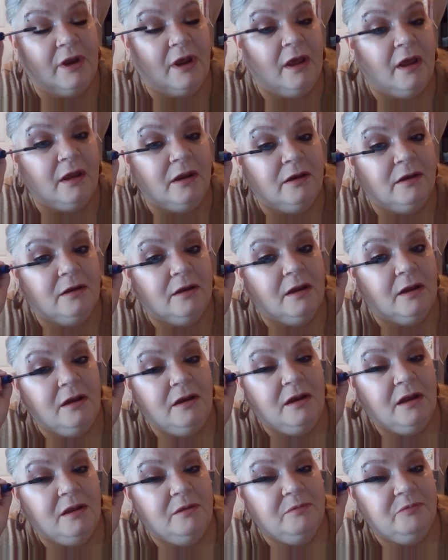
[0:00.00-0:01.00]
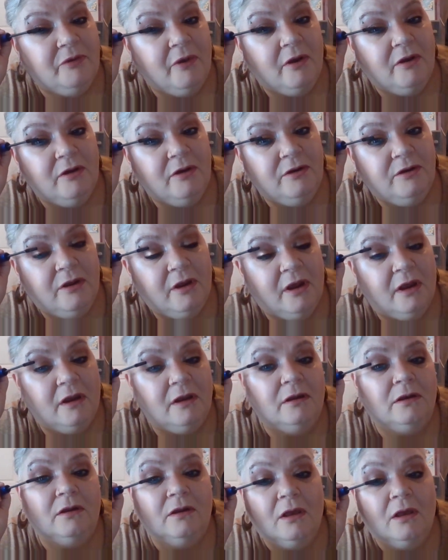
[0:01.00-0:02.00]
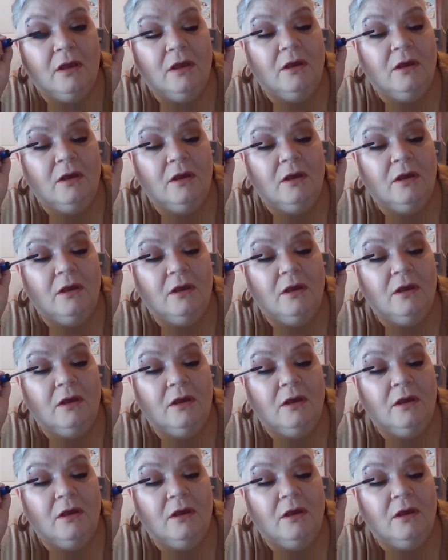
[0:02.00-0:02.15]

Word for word: day, nine times out of ten,